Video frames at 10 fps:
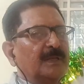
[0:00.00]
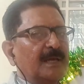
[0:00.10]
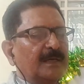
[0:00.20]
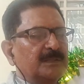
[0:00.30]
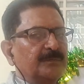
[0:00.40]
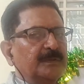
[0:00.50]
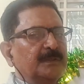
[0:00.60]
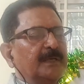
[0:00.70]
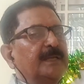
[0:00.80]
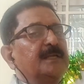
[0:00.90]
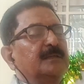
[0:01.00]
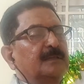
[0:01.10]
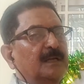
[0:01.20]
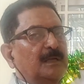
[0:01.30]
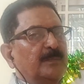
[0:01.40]
react with any
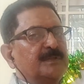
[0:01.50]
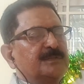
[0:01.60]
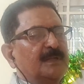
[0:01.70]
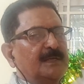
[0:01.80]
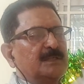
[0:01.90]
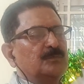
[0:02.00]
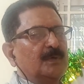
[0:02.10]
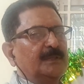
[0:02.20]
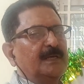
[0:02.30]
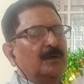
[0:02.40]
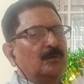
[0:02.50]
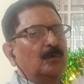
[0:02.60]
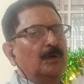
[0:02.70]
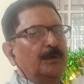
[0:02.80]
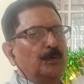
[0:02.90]
other elements. That is why they are
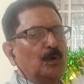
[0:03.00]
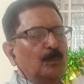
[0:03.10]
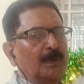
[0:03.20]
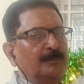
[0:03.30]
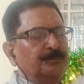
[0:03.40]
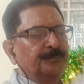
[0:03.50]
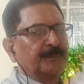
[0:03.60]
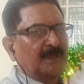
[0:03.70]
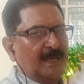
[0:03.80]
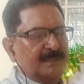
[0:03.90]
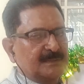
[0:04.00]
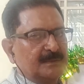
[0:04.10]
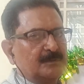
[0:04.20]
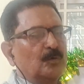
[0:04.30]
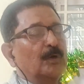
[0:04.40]
called noble
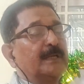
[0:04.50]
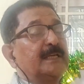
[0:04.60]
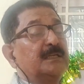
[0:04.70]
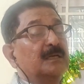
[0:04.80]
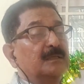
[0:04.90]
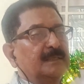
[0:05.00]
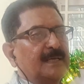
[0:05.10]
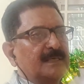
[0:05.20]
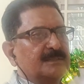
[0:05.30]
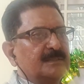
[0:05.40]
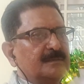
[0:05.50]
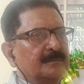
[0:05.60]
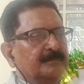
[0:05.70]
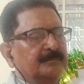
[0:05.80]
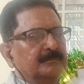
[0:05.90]
gases or inert gases,
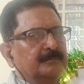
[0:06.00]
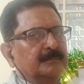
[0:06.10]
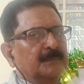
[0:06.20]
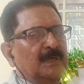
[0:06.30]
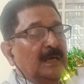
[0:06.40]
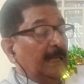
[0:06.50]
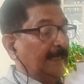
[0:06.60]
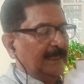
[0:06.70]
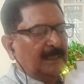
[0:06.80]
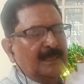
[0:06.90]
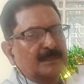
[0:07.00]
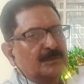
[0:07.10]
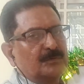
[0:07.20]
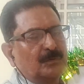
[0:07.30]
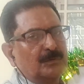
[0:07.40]
rare
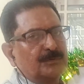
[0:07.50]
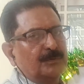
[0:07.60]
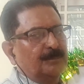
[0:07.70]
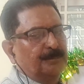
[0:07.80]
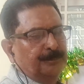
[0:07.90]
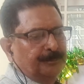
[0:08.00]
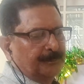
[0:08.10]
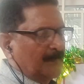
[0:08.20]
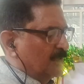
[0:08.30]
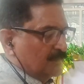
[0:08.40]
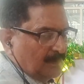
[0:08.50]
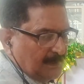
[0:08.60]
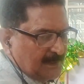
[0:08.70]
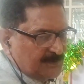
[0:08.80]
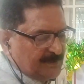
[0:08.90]
gases also. So
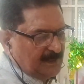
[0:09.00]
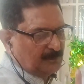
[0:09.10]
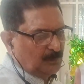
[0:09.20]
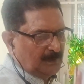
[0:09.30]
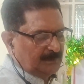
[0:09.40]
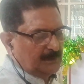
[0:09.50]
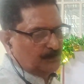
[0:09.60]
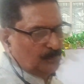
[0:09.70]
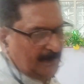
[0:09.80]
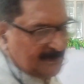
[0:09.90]
let us take only the 2